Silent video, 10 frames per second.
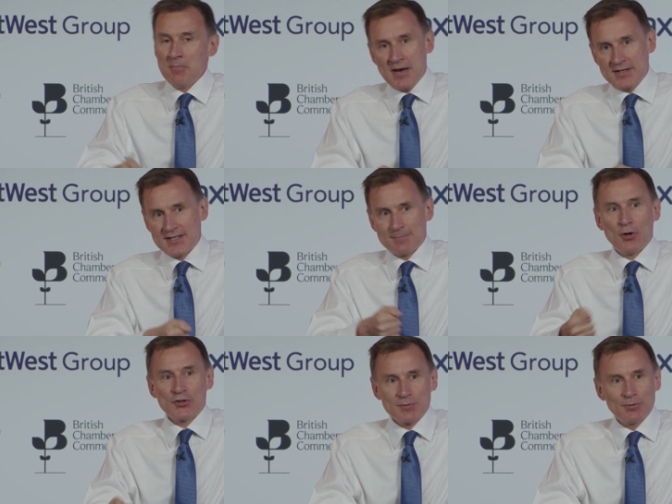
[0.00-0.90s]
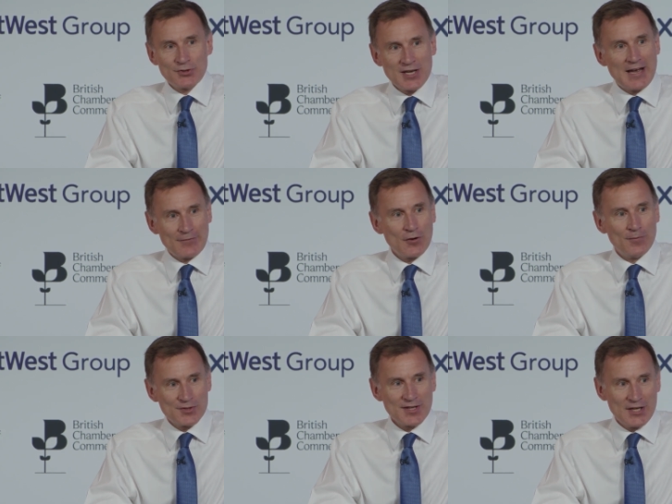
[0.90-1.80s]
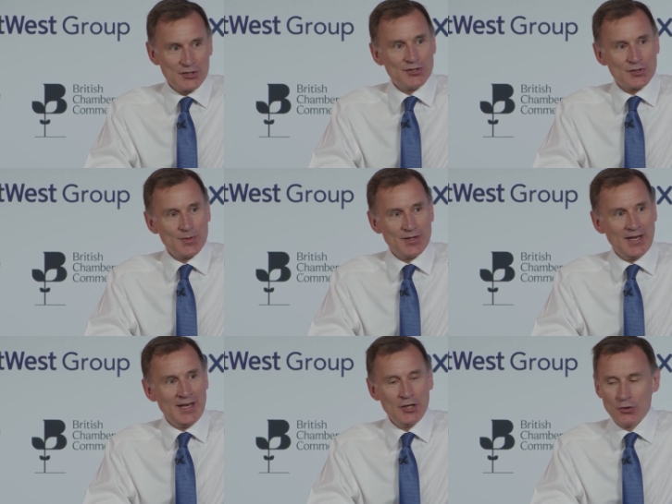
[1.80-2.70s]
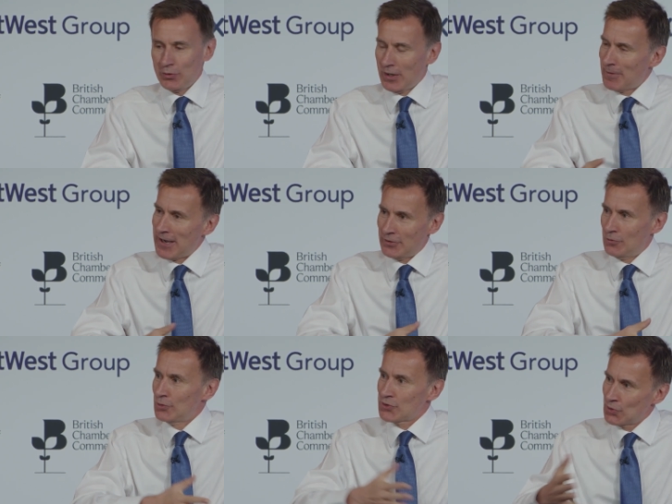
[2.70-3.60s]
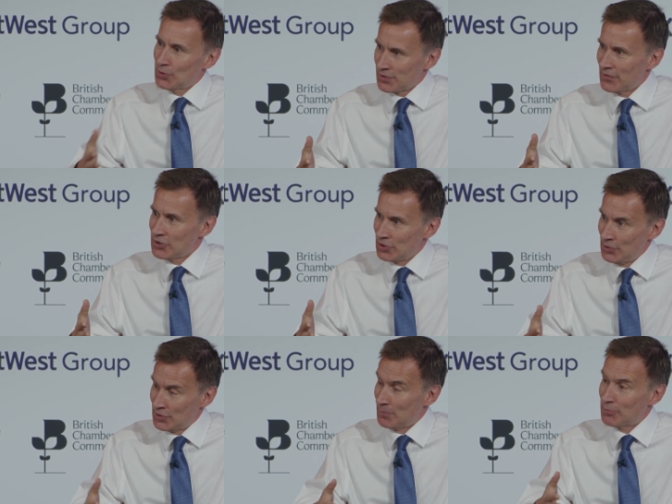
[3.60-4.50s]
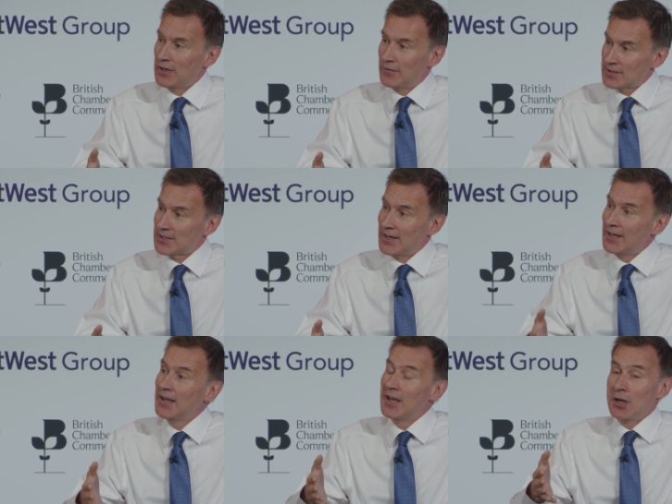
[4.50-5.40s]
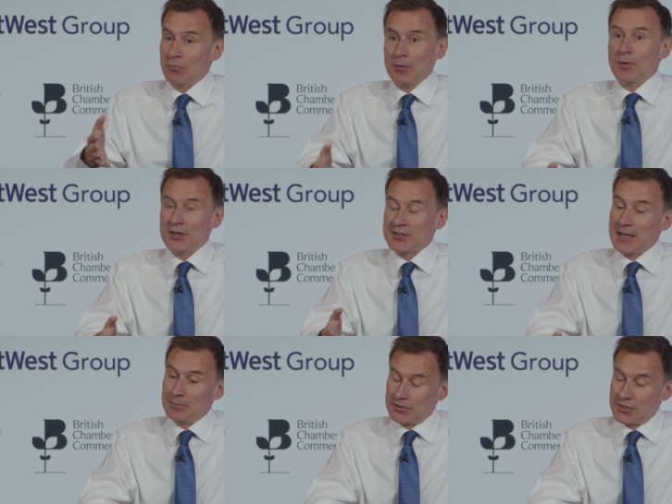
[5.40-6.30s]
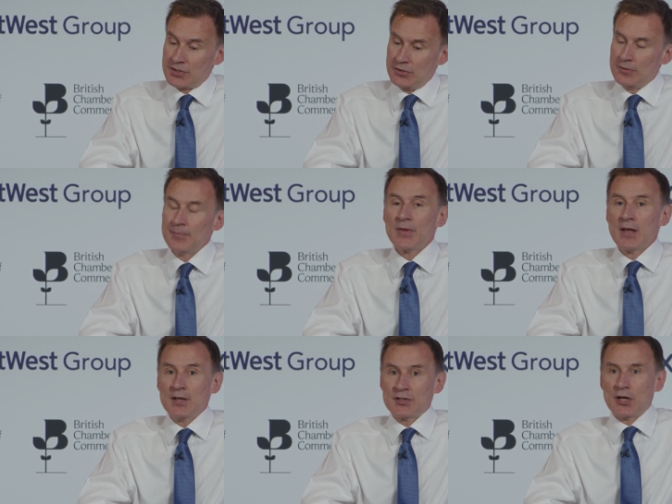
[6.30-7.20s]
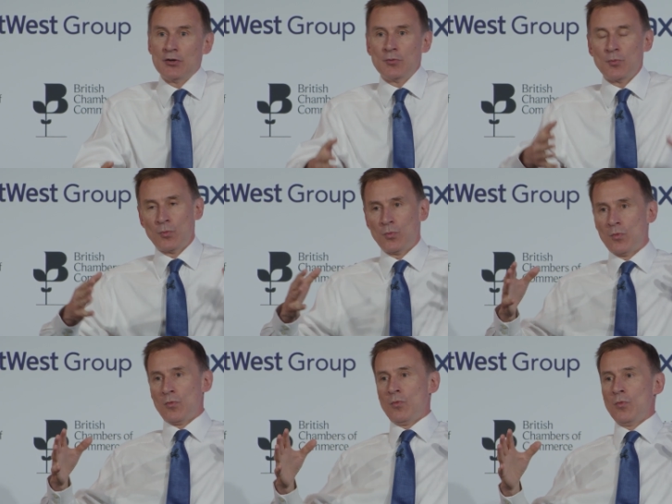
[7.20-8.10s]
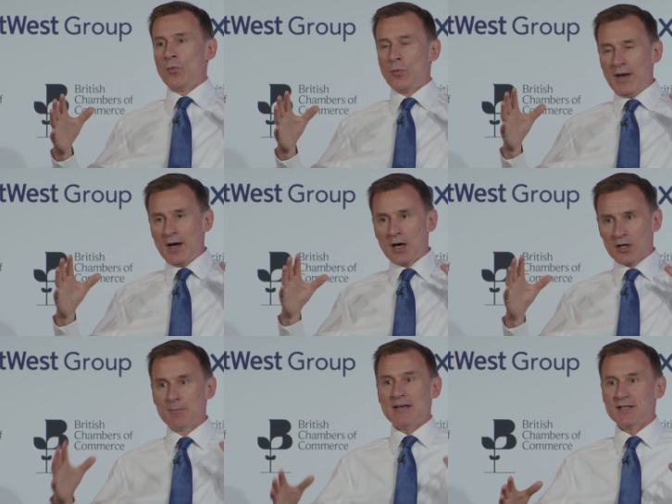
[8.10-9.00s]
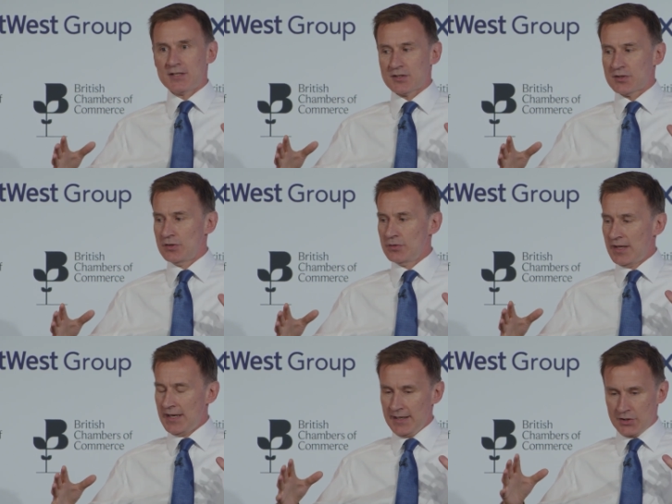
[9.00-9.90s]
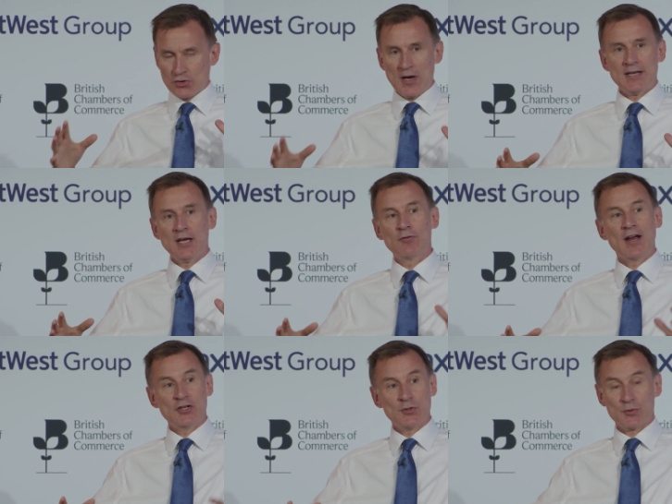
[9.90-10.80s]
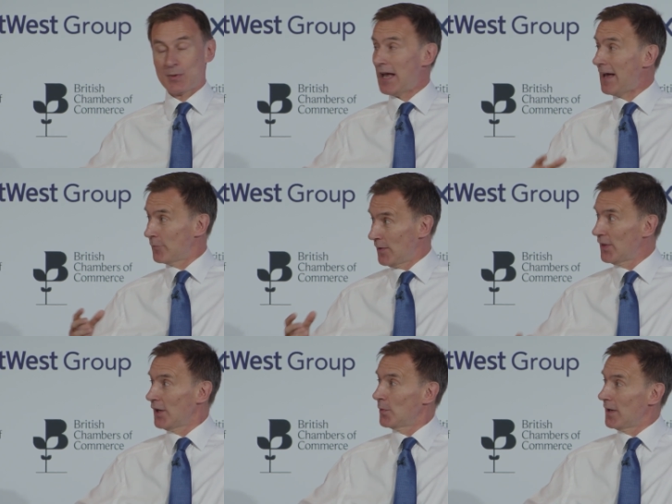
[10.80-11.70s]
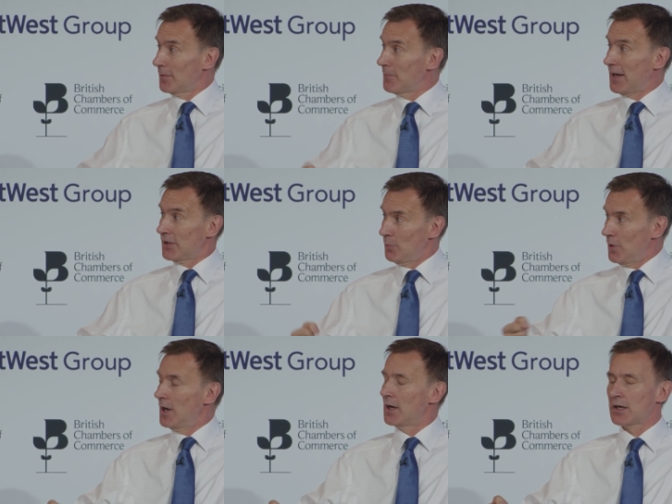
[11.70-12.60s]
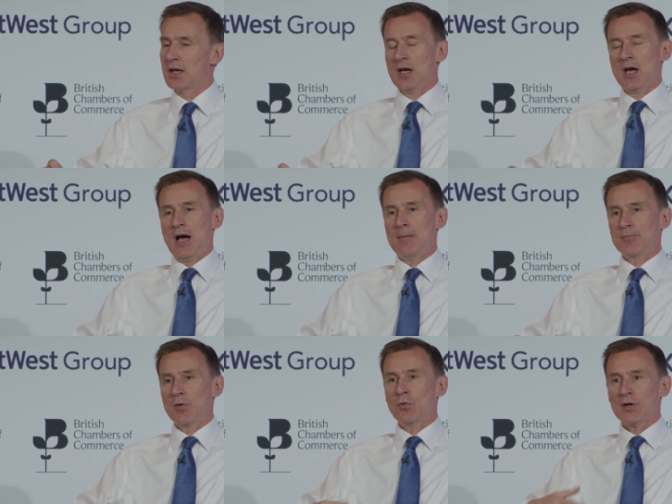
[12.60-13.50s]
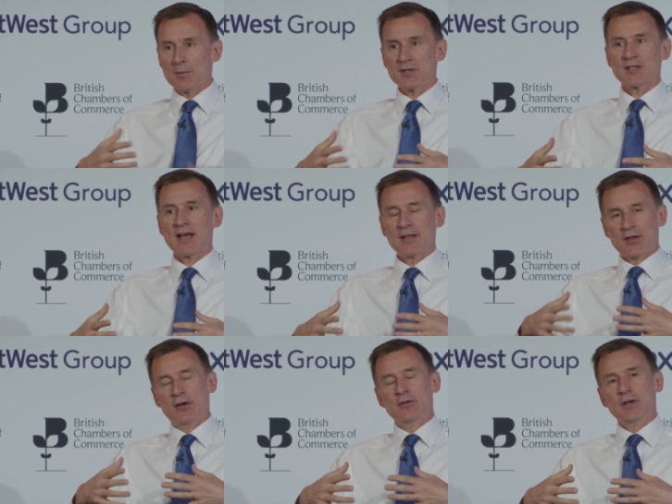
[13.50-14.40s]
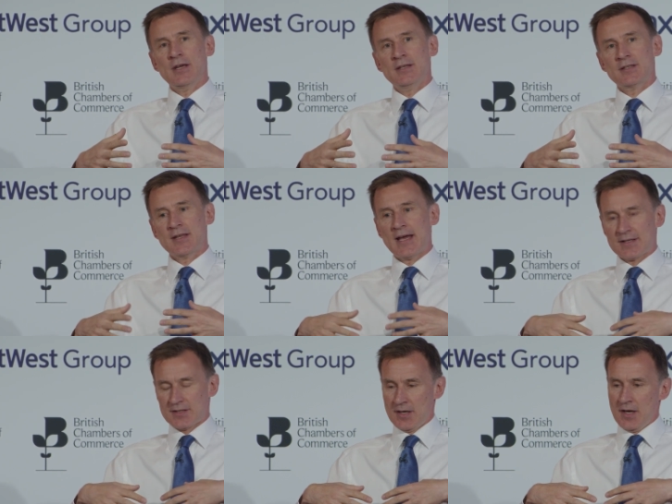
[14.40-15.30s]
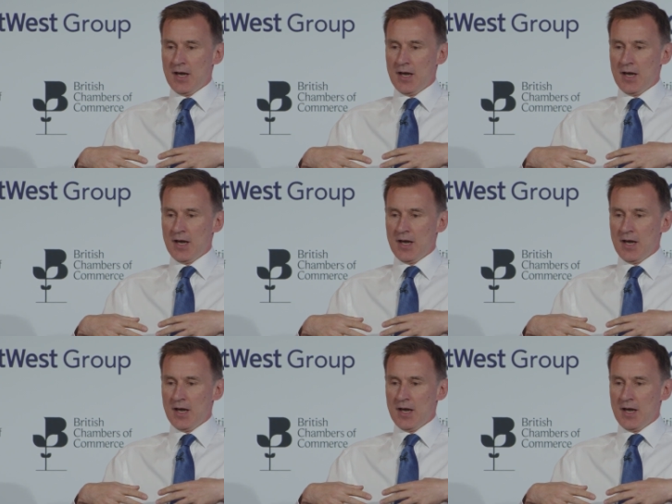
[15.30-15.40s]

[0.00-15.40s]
means it's possible to have conversations with the EU about all sorts of issues that previously we weren't able to do. So we are committed to the trading arrangements we have. We think we can make them work. What I would say, though, is that